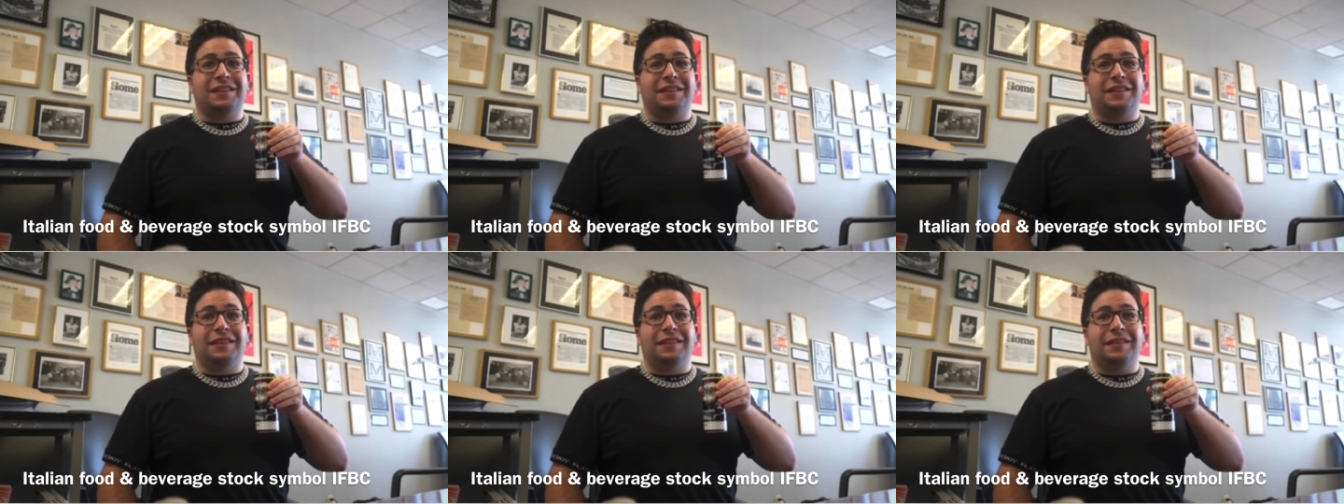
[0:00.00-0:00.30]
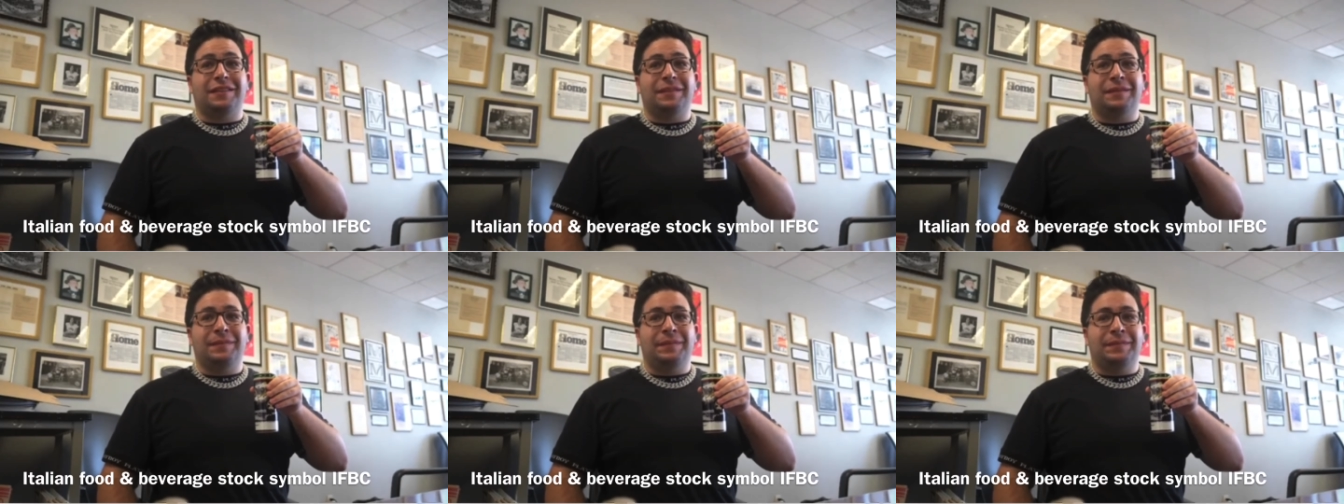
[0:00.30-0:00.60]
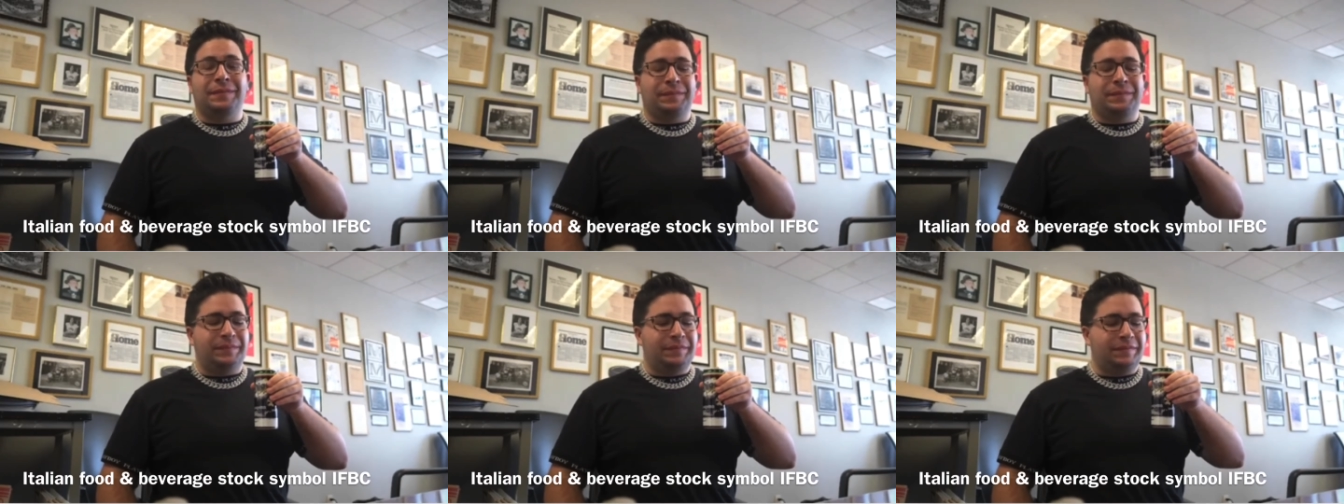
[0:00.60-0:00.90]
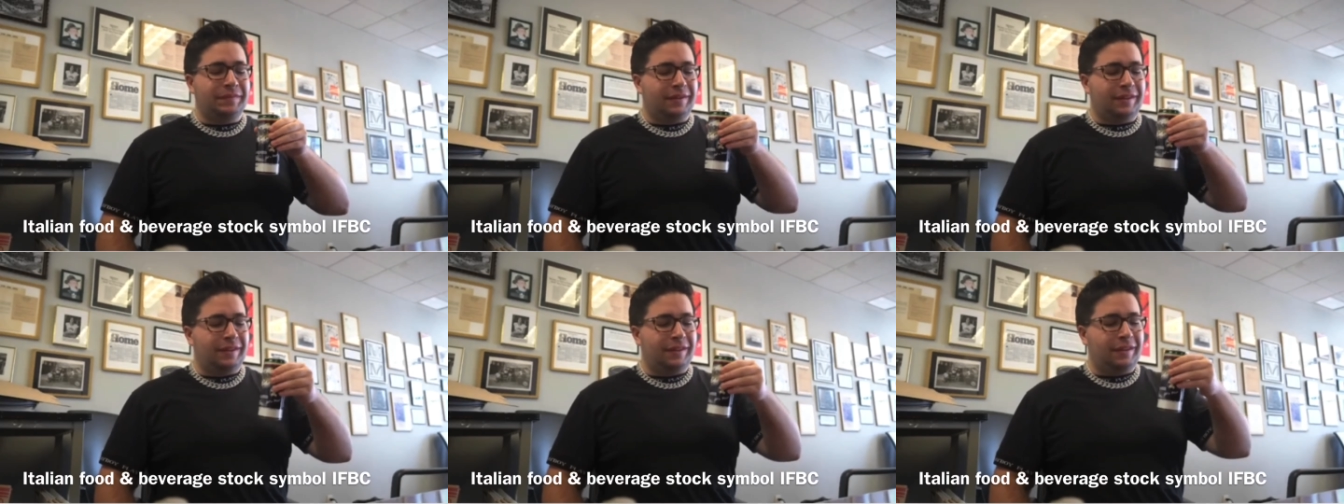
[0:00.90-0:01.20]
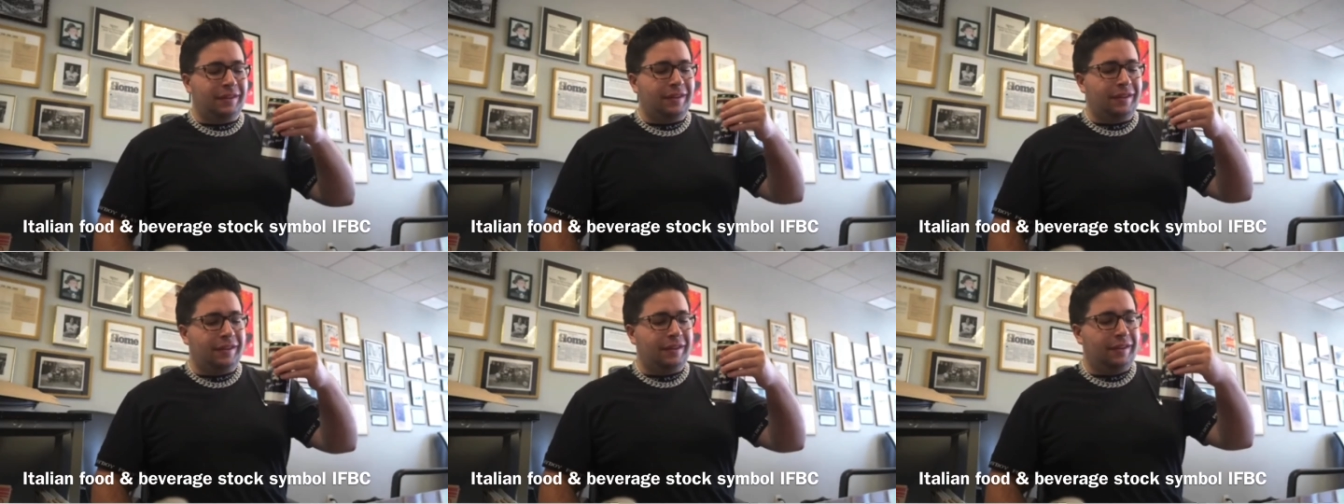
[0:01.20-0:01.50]
Do you, do you, know the, the
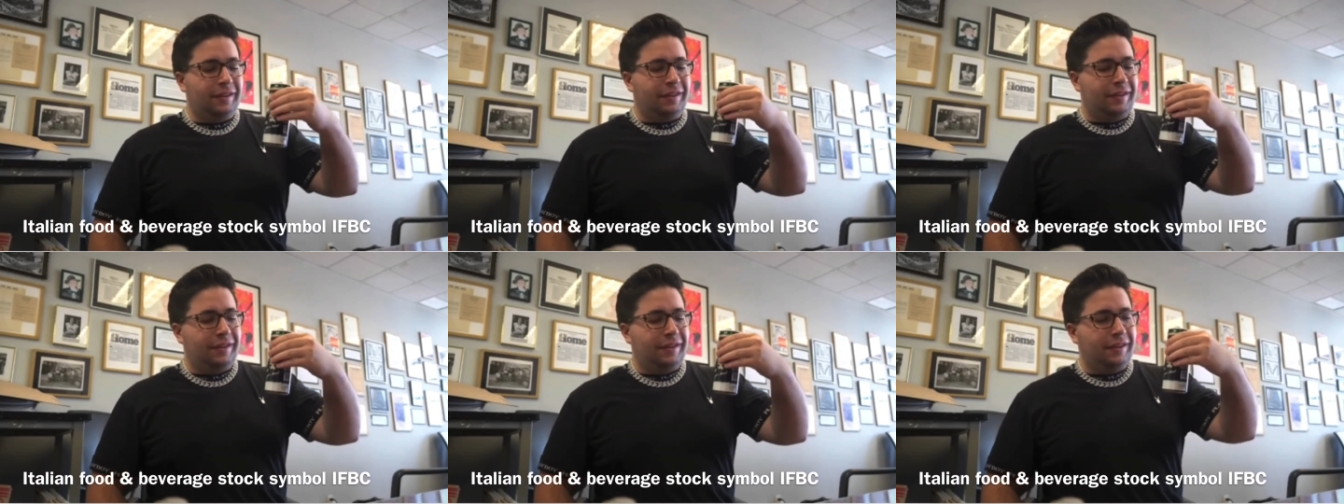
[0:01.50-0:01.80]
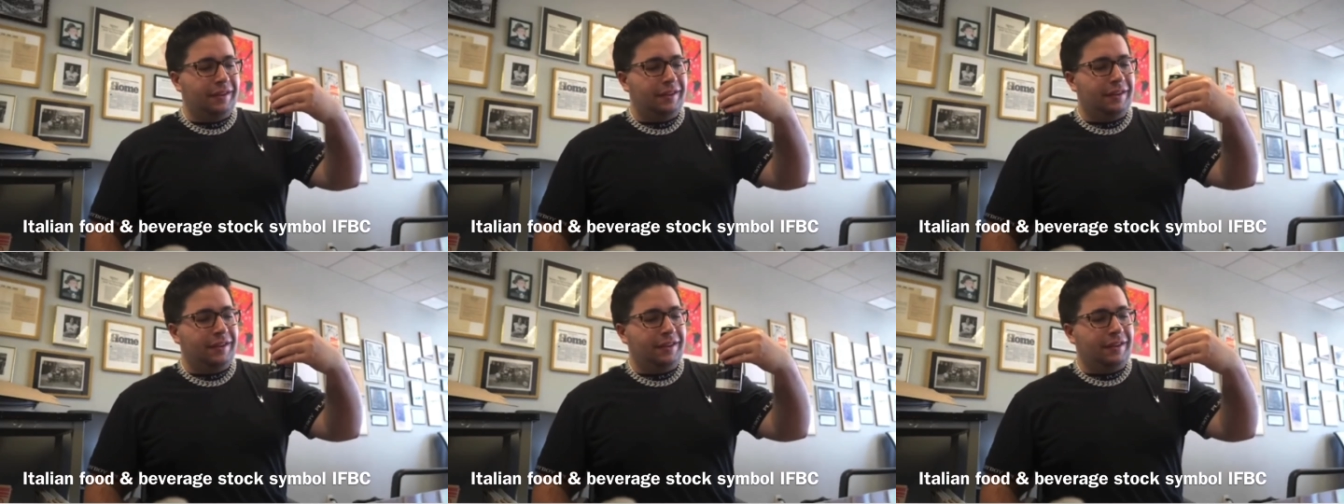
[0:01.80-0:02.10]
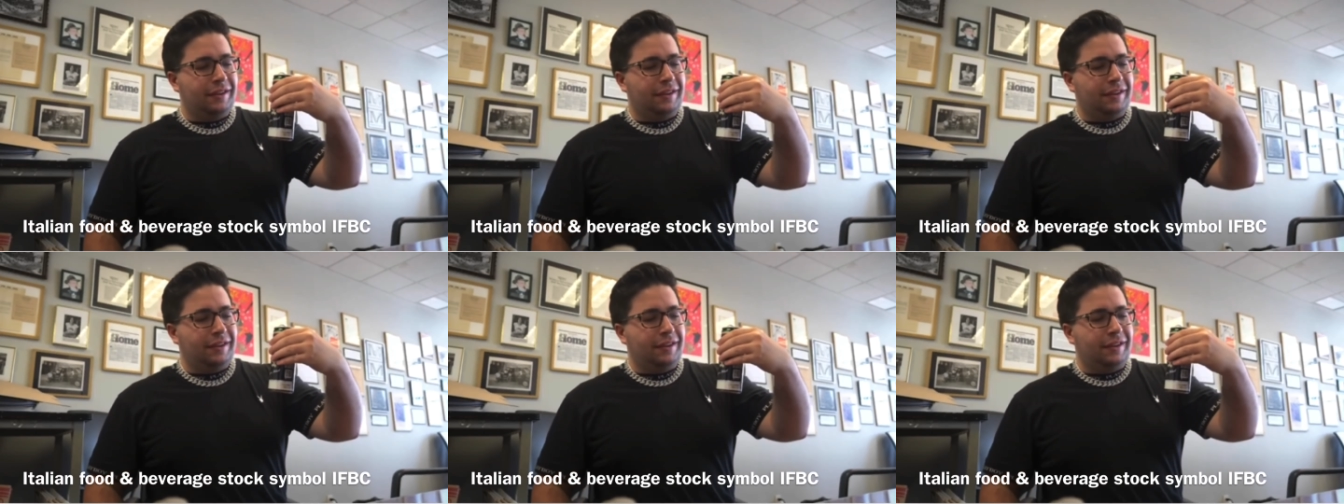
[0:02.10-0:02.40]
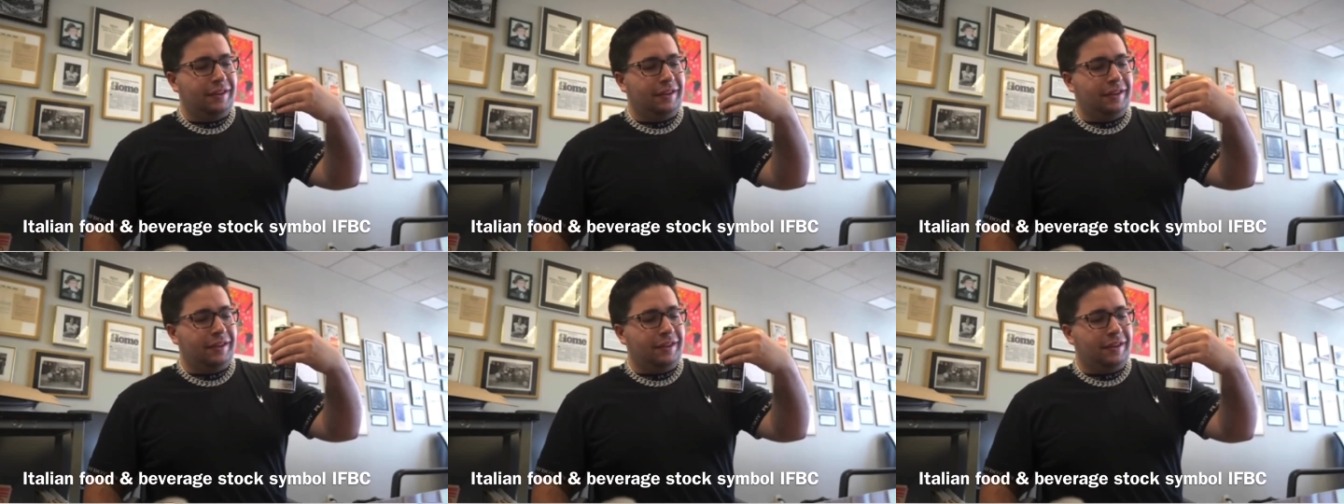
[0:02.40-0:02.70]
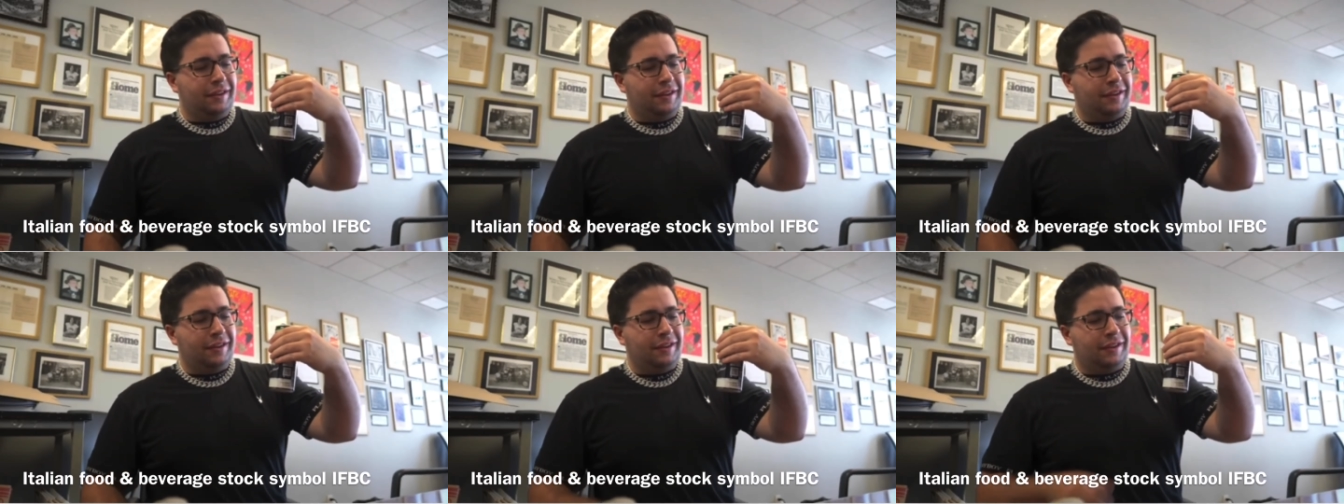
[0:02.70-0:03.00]
taste? Can you figure it
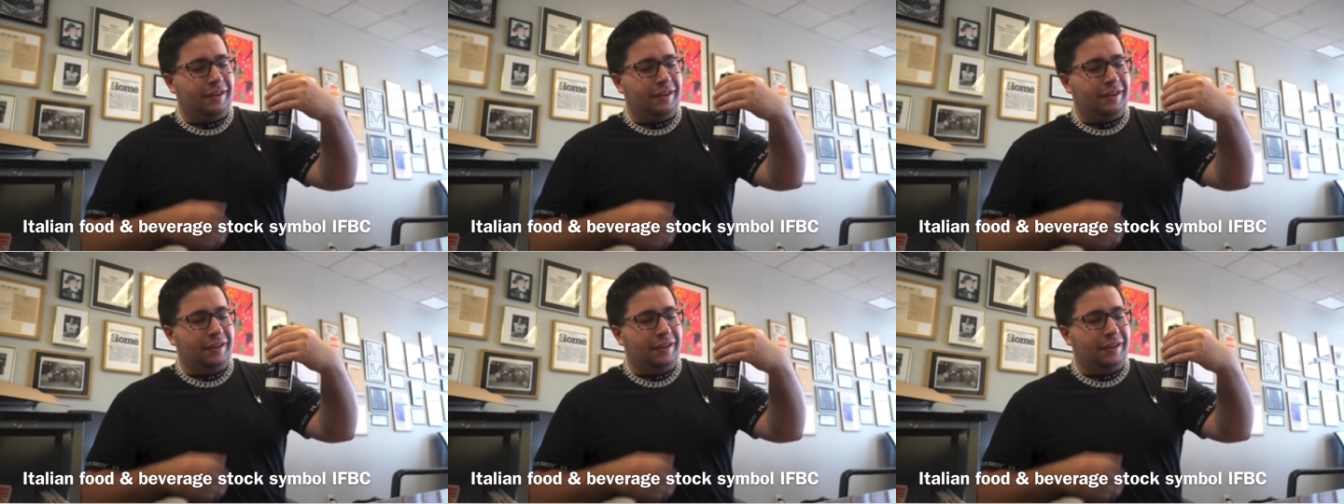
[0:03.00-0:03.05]
out?